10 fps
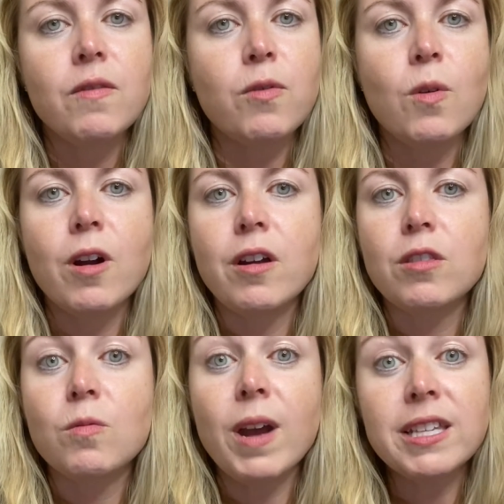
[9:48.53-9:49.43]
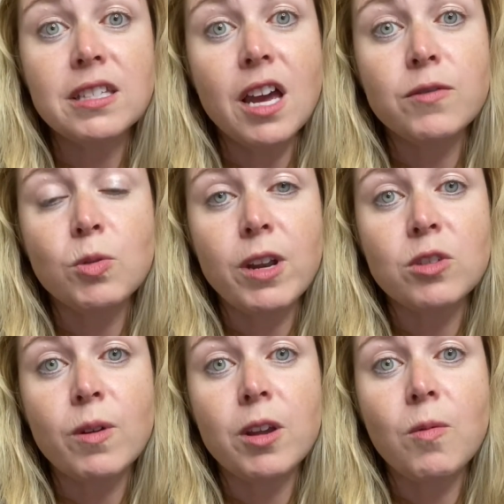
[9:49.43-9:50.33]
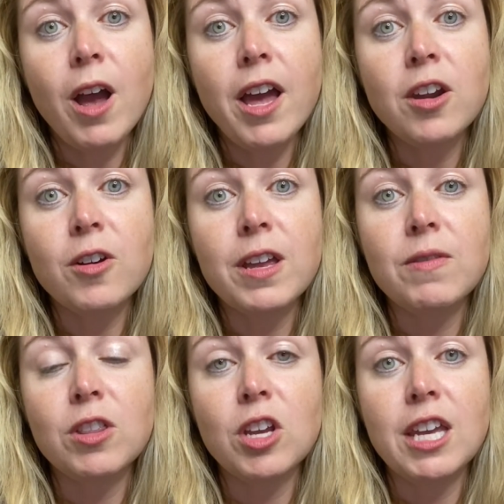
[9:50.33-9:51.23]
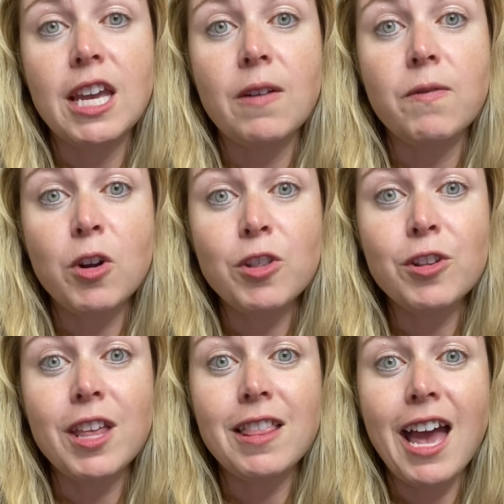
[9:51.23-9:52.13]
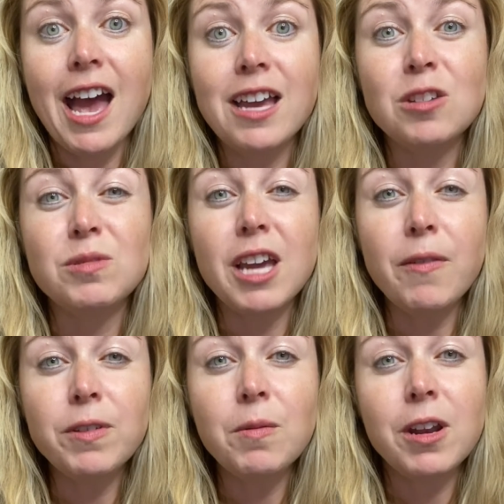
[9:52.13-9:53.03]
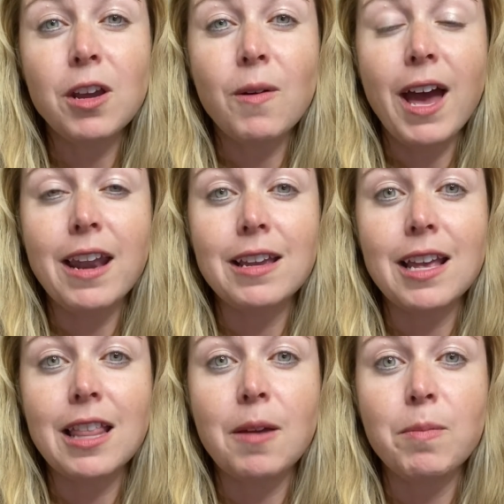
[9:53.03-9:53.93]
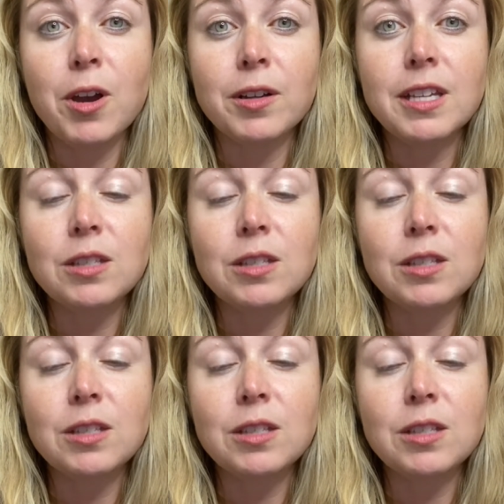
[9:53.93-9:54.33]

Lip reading: for the rest of 2021 or even looking further than that, you definitely want to go ahead and get that booked.